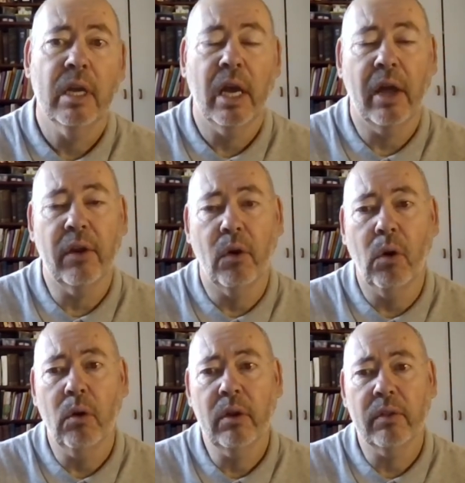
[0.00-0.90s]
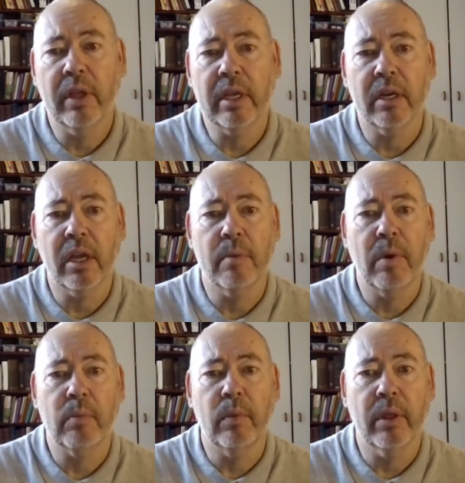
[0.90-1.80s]
and all that they can come
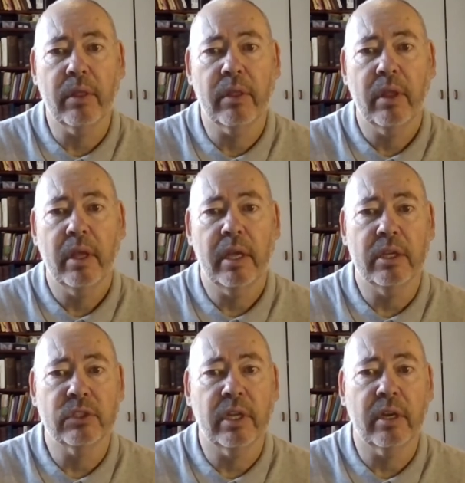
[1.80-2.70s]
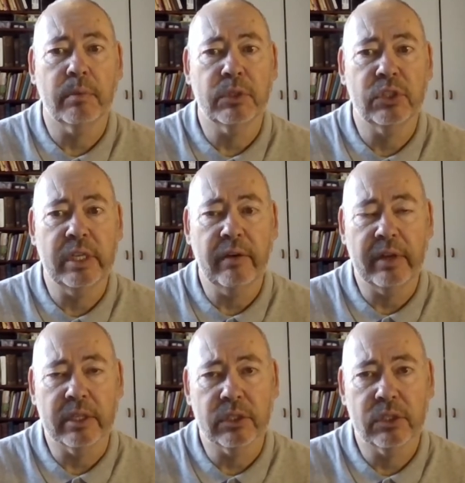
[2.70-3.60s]
up with is that it was
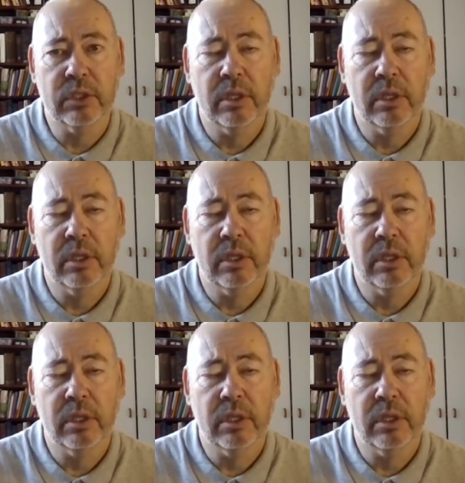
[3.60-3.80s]
serious.